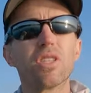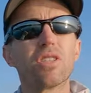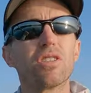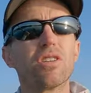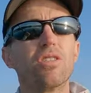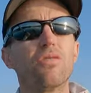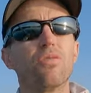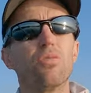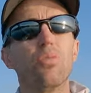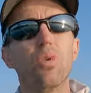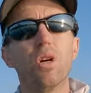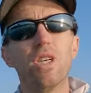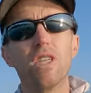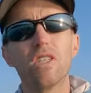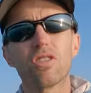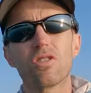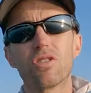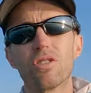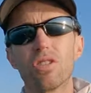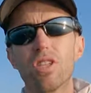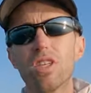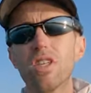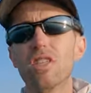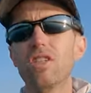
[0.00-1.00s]
myself 1
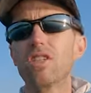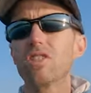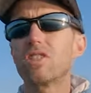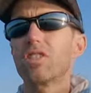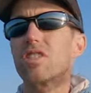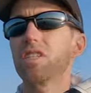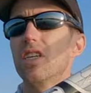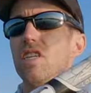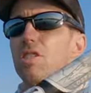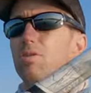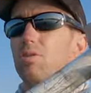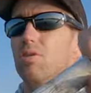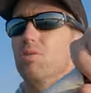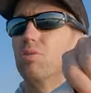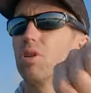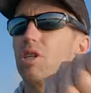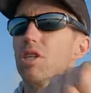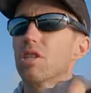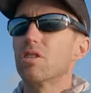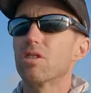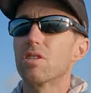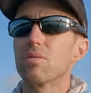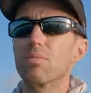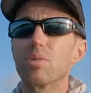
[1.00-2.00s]
extra day just in case we
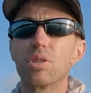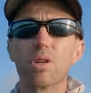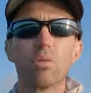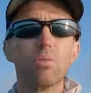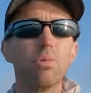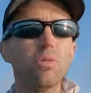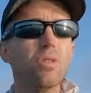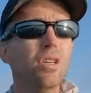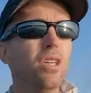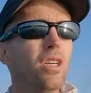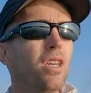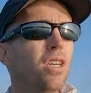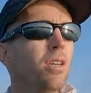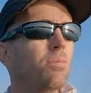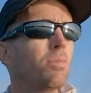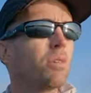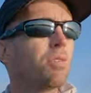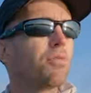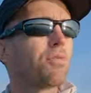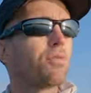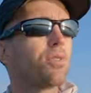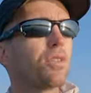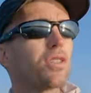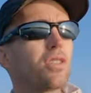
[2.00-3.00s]
ran into some trouble,
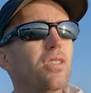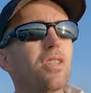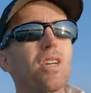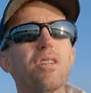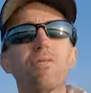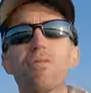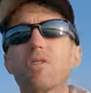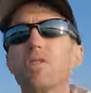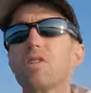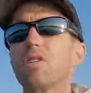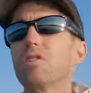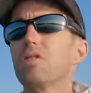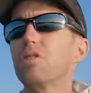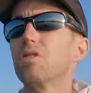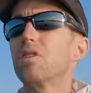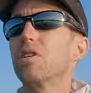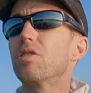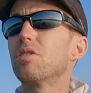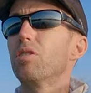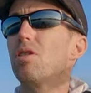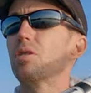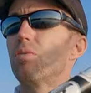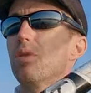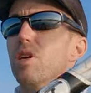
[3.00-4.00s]
but fortunately everything
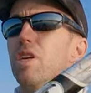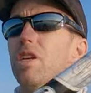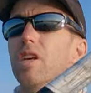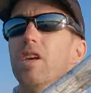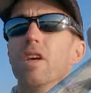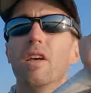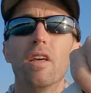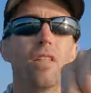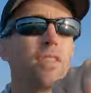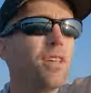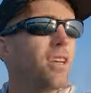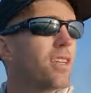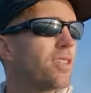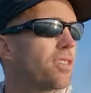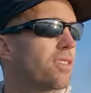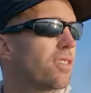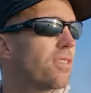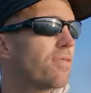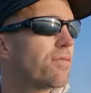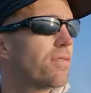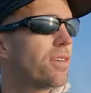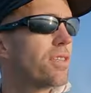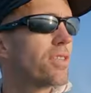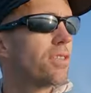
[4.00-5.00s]
turned out all right. Thanks
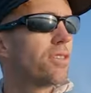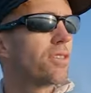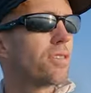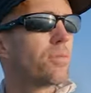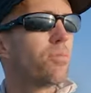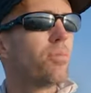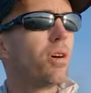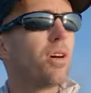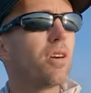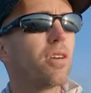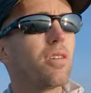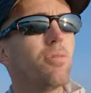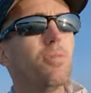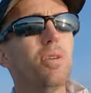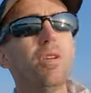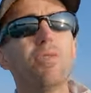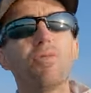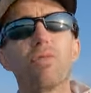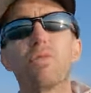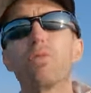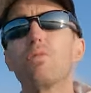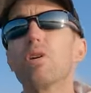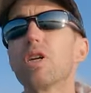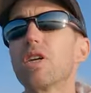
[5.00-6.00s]
to the Friends of
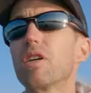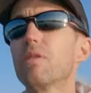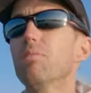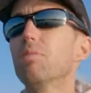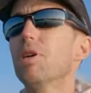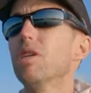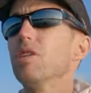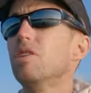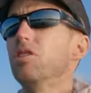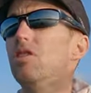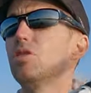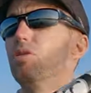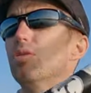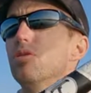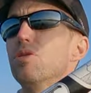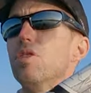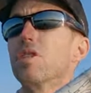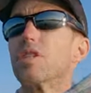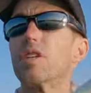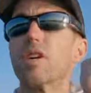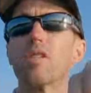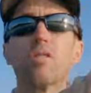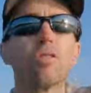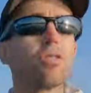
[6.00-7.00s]
Temagami for recommending to go
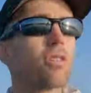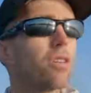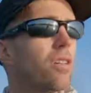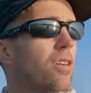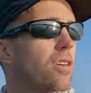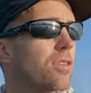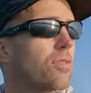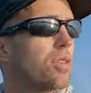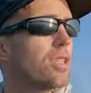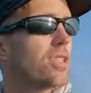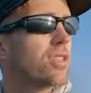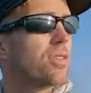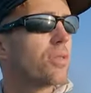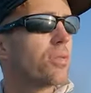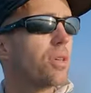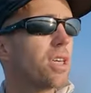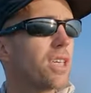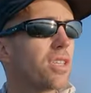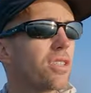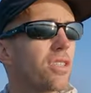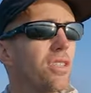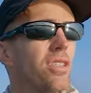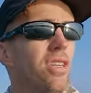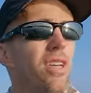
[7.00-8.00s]
in the counterclockwise
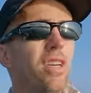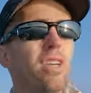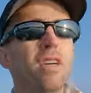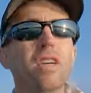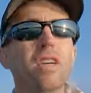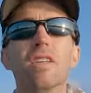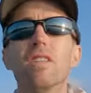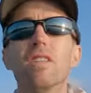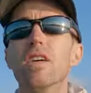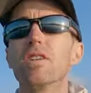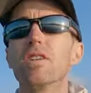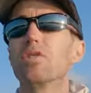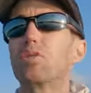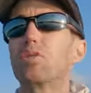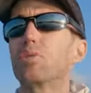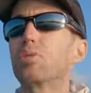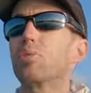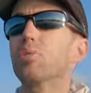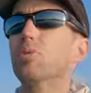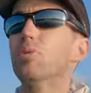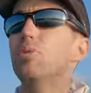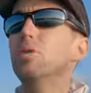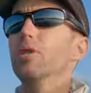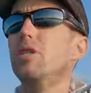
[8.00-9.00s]
direction. That
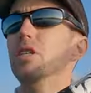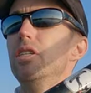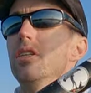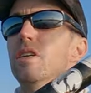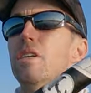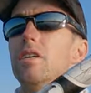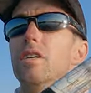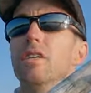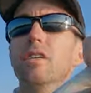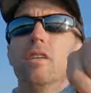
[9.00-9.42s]
truly